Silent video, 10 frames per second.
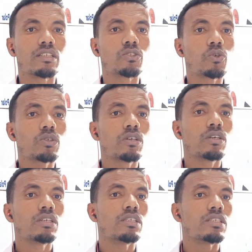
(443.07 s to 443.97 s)
So
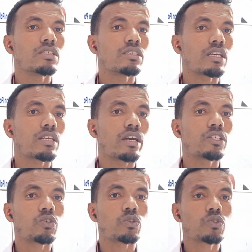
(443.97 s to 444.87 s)
that line
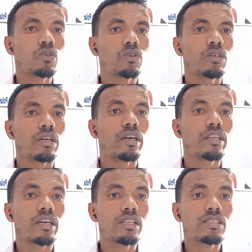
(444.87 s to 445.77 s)
is also
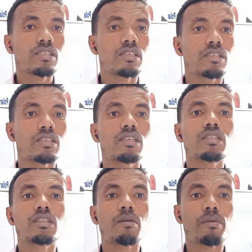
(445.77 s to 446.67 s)
indicates the
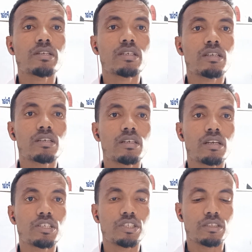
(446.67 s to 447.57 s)
temperature
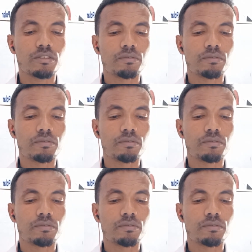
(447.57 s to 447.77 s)
region.